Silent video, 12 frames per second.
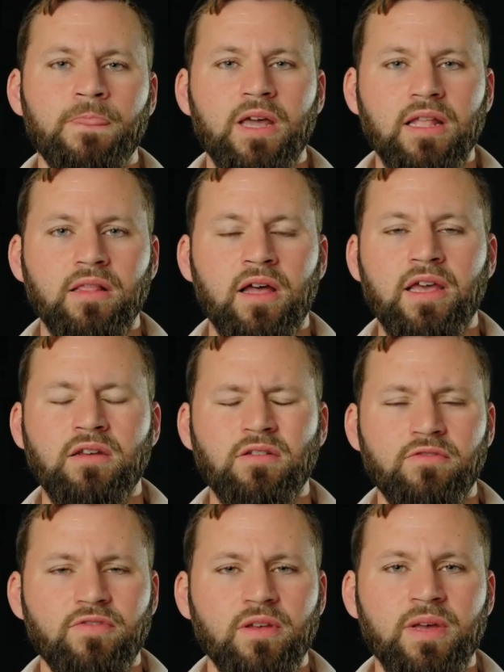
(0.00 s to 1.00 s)
online
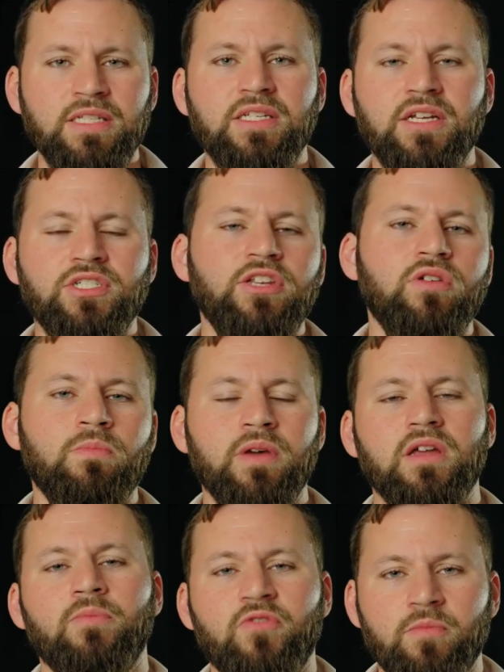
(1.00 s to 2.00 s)
via message, and you can
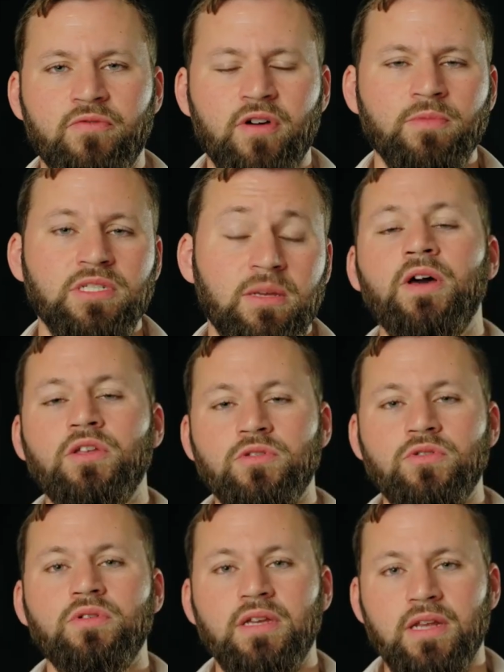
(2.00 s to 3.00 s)
pick it up from the pharmacy, but you
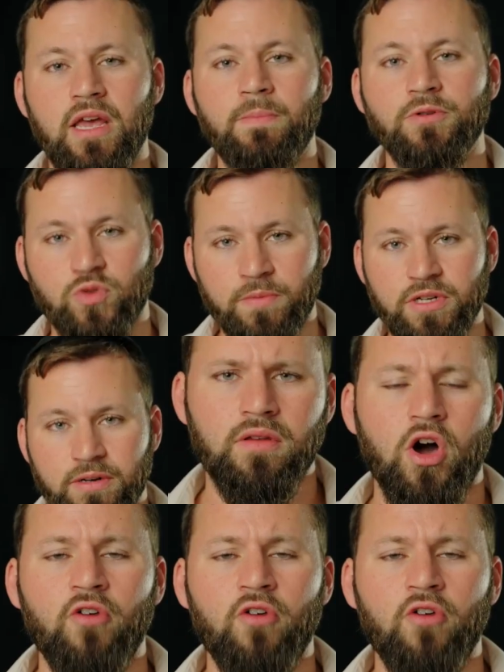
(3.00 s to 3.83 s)
do need a prescription.